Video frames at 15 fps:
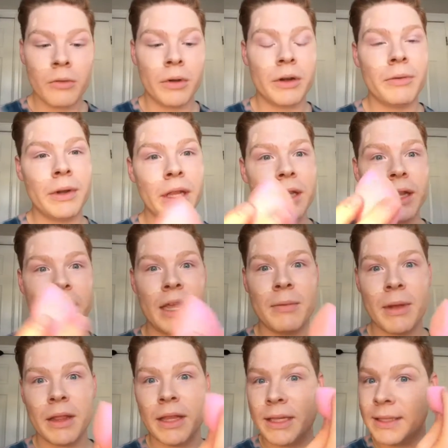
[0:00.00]
What I really like
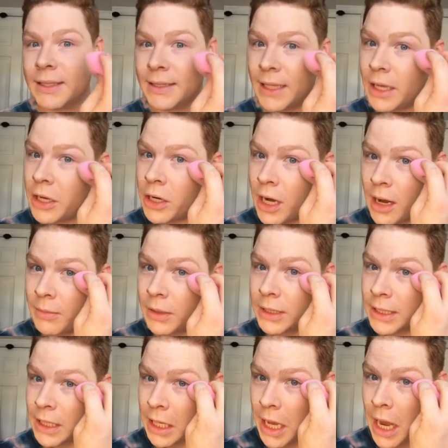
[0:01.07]
about this is that you're able
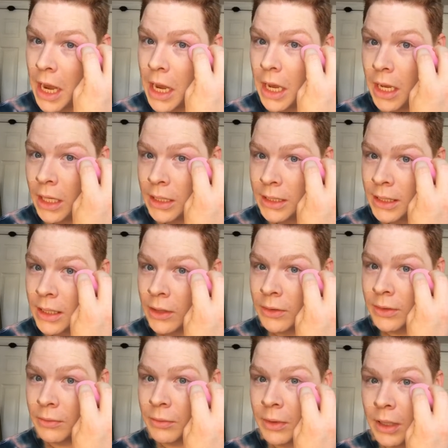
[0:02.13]
to get into
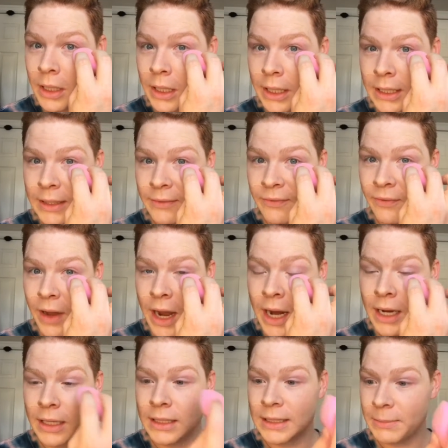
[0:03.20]
those really
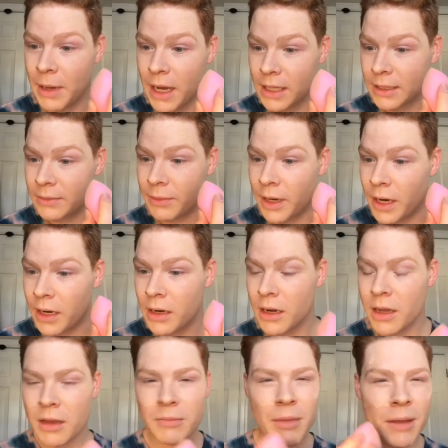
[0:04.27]
fine spots where
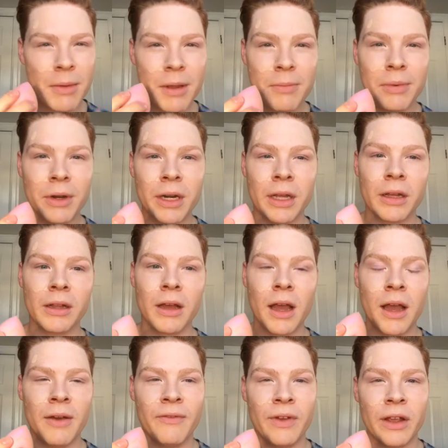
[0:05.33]
maybe putting
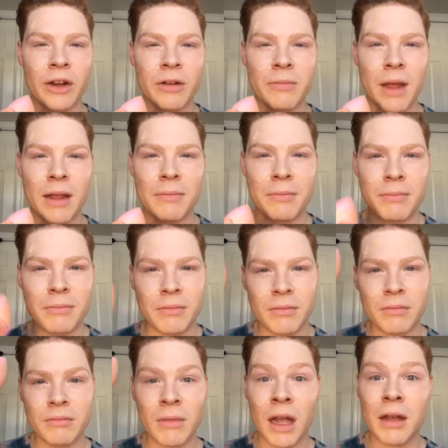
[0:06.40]
a finger might
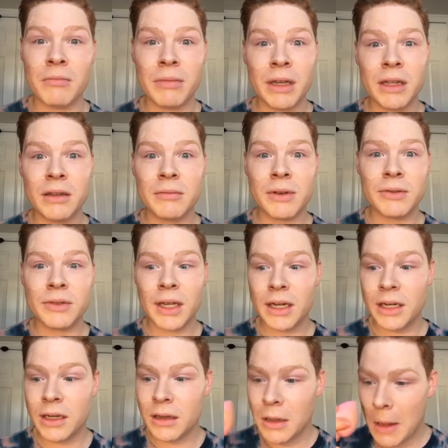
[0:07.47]
not be the most
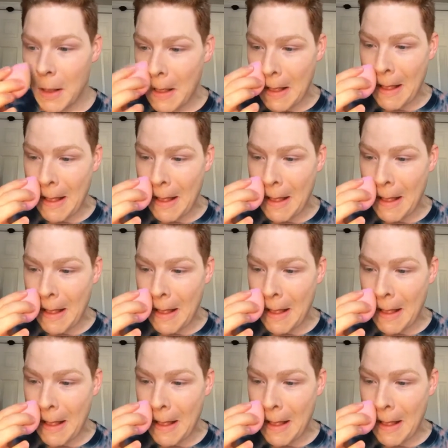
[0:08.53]
ideal.